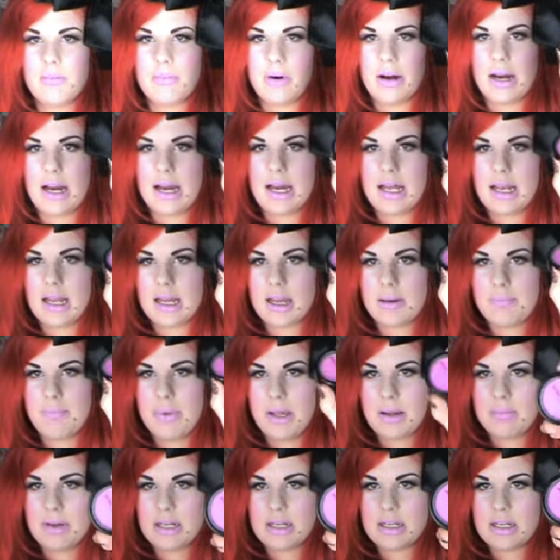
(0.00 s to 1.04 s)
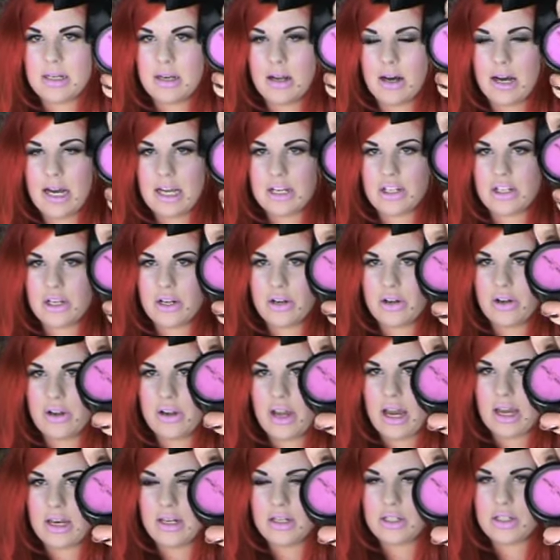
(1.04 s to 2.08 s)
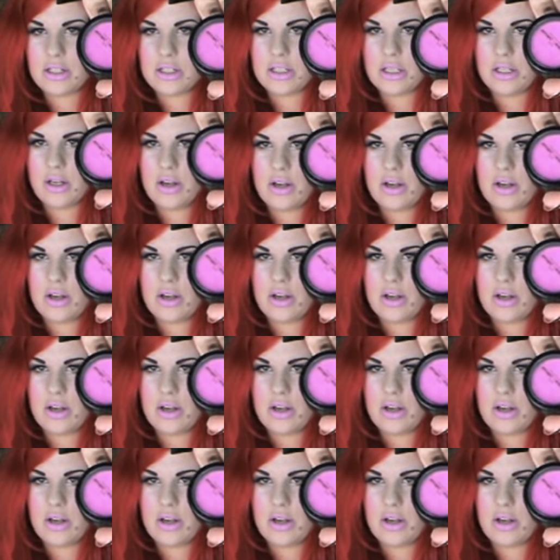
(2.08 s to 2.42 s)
buy like a pigmented eyeshadow and just